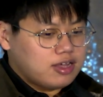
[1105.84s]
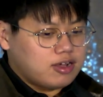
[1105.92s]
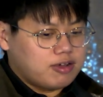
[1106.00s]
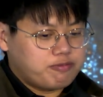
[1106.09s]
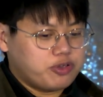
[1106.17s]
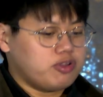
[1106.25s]

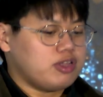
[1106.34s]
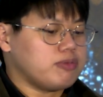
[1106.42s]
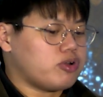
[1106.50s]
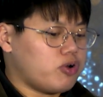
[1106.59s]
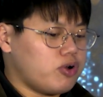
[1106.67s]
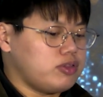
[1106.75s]
vLLM
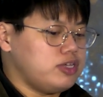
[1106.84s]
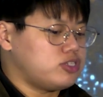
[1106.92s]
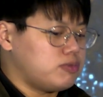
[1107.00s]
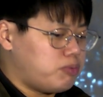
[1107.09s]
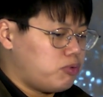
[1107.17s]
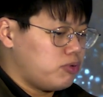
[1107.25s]
currently
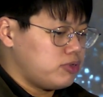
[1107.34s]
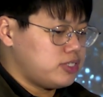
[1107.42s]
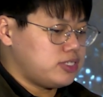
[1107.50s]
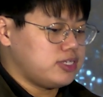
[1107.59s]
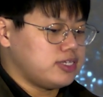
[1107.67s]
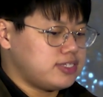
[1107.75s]

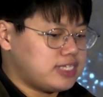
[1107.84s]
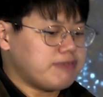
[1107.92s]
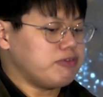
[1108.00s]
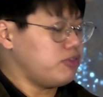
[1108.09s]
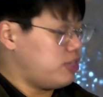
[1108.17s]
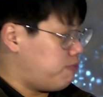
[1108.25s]
supports
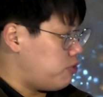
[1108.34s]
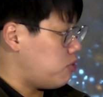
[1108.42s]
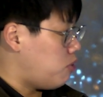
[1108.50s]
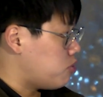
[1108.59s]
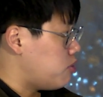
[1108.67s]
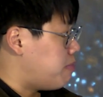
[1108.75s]
7 different
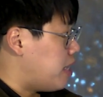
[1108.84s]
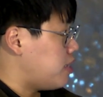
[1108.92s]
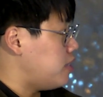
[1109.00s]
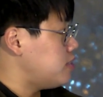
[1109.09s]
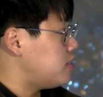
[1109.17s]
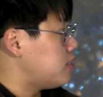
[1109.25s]
hardware
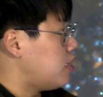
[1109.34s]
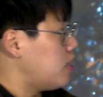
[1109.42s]
backends,